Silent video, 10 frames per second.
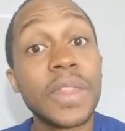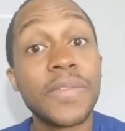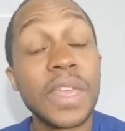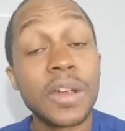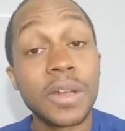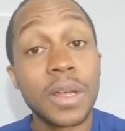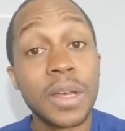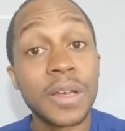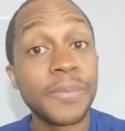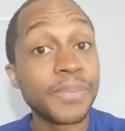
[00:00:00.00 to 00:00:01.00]
they are
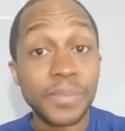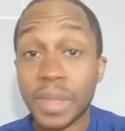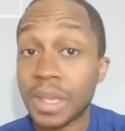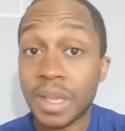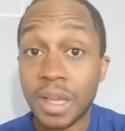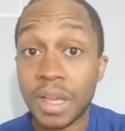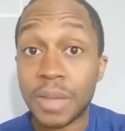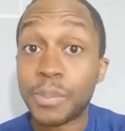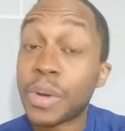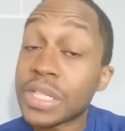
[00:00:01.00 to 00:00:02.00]

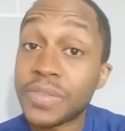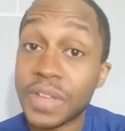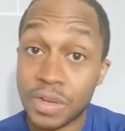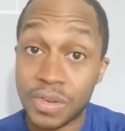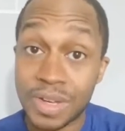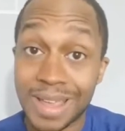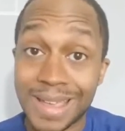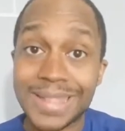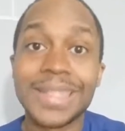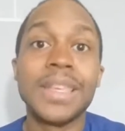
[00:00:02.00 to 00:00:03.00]
breastfed or
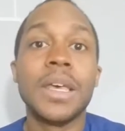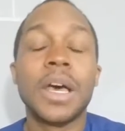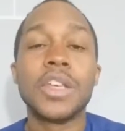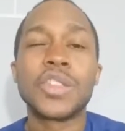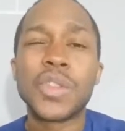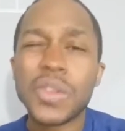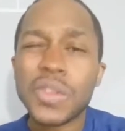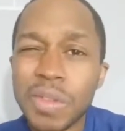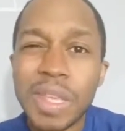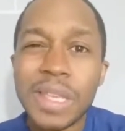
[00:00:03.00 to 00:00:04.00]
not. So those are
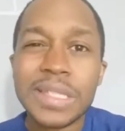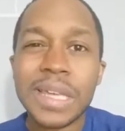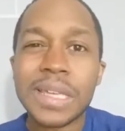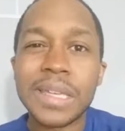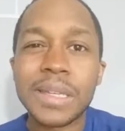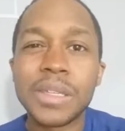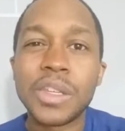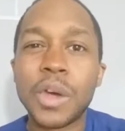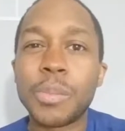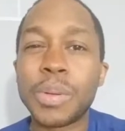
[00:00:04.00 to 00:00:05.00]
things that can,
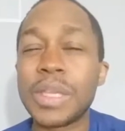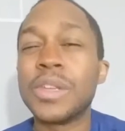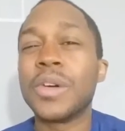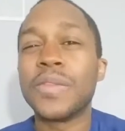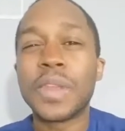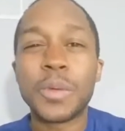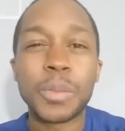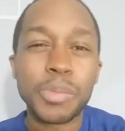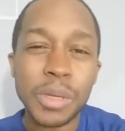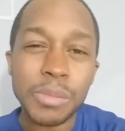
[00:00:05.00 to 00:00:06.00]
play, if they were
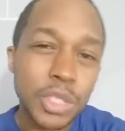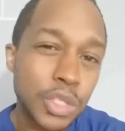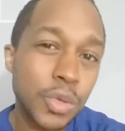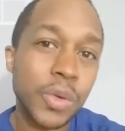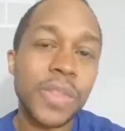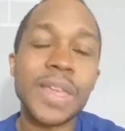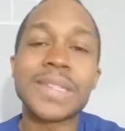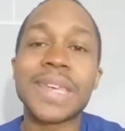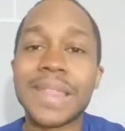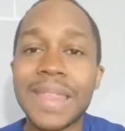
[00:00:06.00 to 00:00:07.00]
premature,
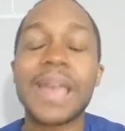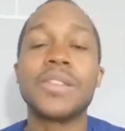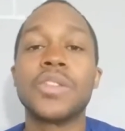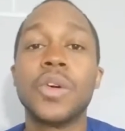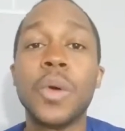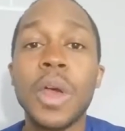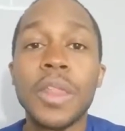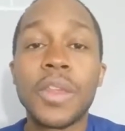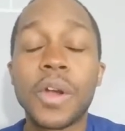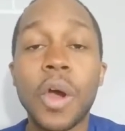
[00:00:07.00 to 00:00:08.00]
things like that. So
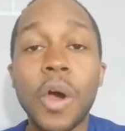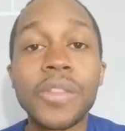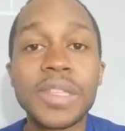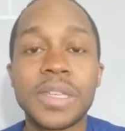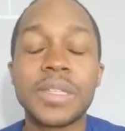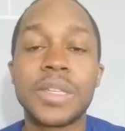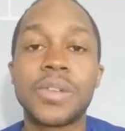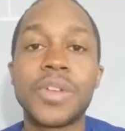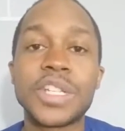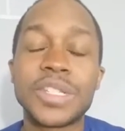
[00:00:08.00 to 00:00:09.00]
there are all these
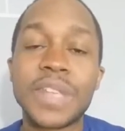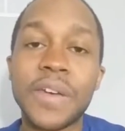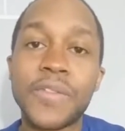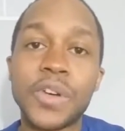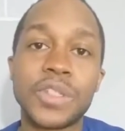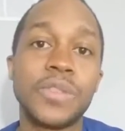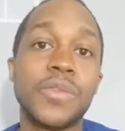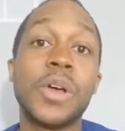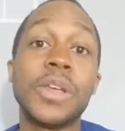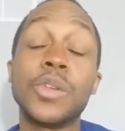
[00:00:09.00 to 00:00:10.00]
considerations that, first of
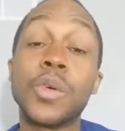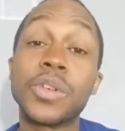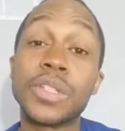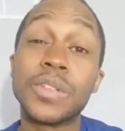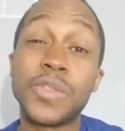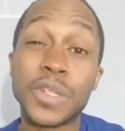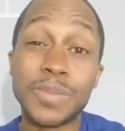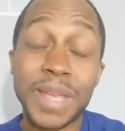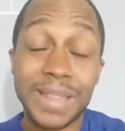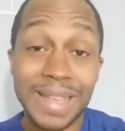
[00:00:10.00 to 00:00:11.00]
all, in order to first
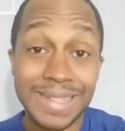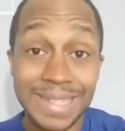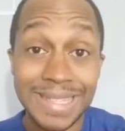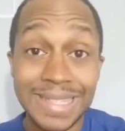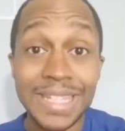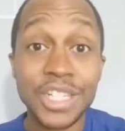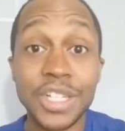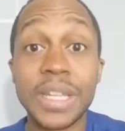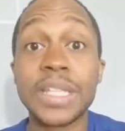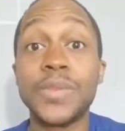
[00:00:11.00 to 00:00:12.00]
make that
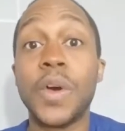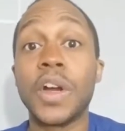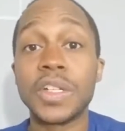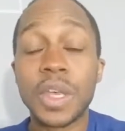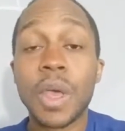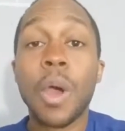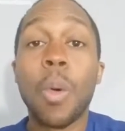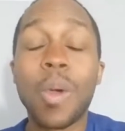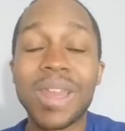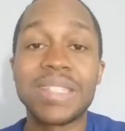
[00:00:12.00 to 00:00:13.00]
decision as far as
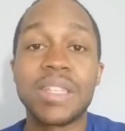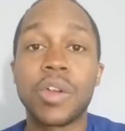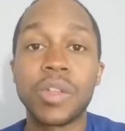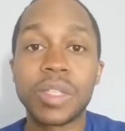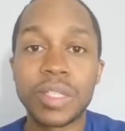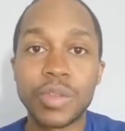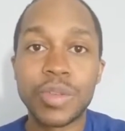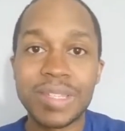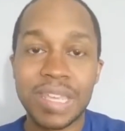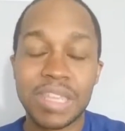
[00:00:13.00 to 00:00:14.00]
when is the earliest you
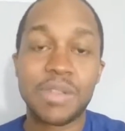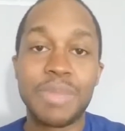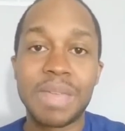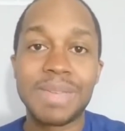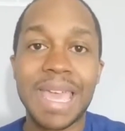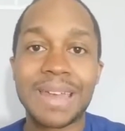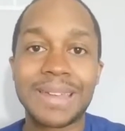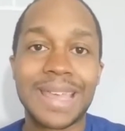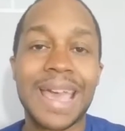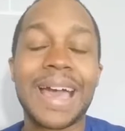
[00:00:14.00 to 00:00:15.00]
can take your baby out of
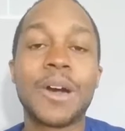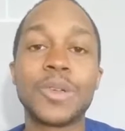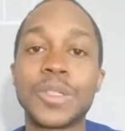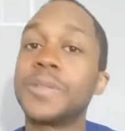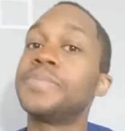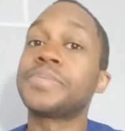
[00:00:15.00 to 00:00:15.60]
the house